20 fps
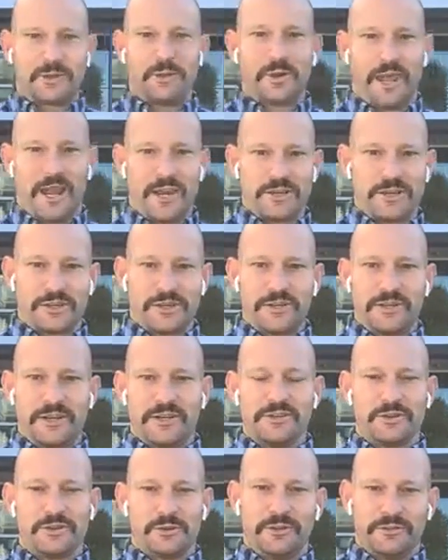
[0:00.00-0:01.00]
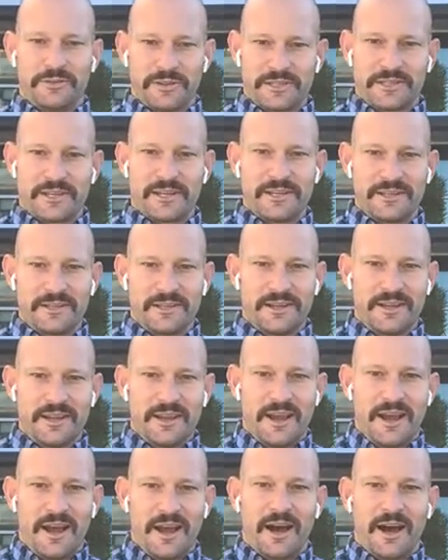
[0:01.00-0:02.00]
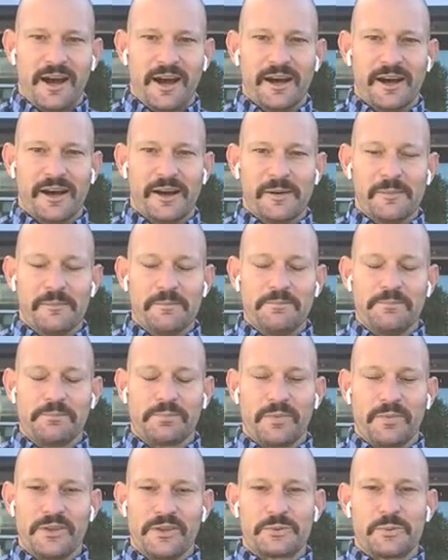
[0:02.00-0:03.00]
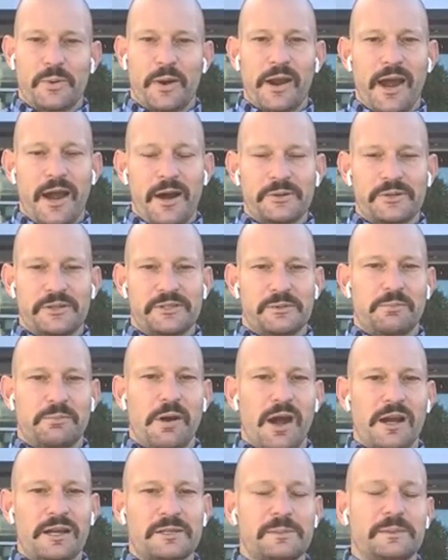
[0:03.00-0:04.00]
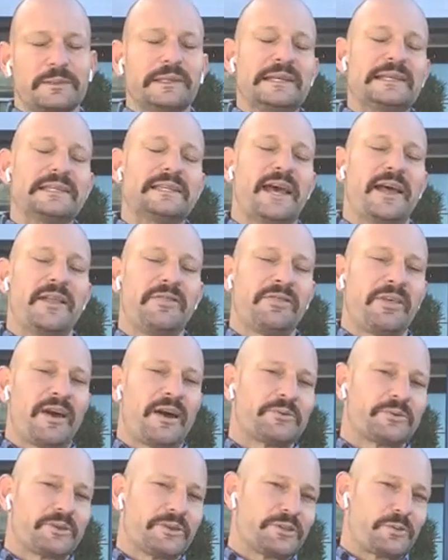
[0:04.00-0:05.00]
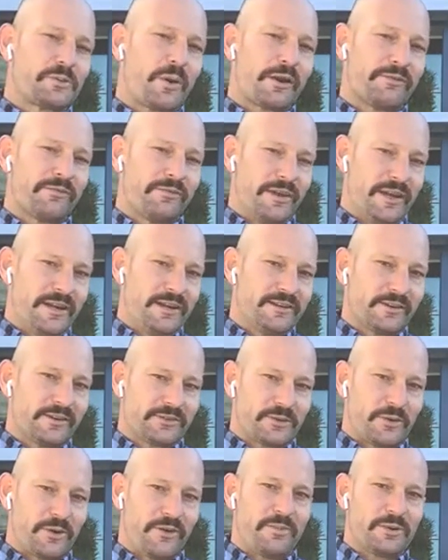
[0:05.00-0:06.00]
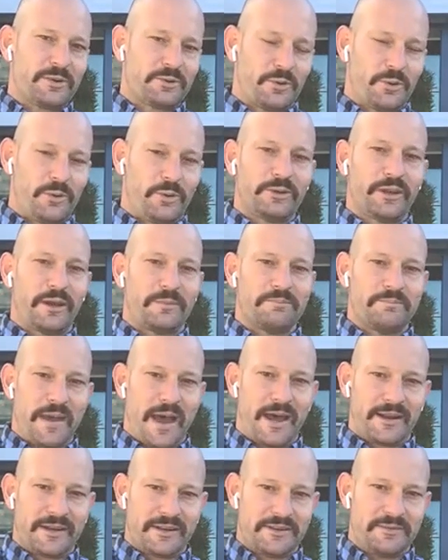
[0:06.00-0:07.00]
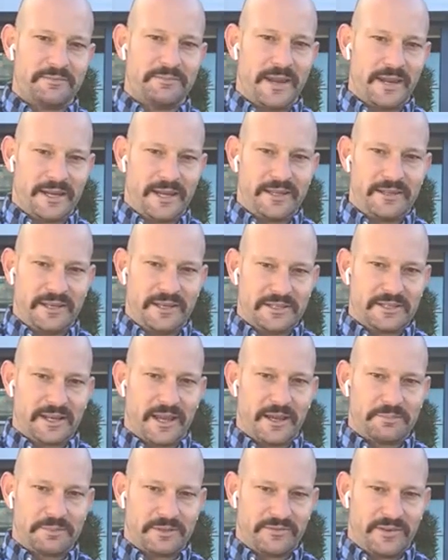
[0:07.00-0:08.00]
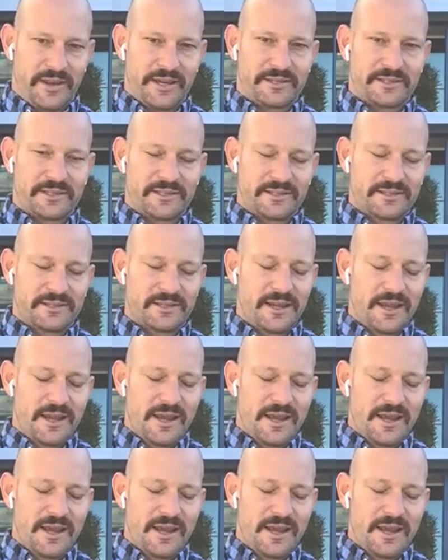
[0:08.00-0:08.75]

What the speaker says: location in Chula Vista. This warehouse is approximately 10,000 square feet, or so I've been told. I'm bad at making these types of guesses.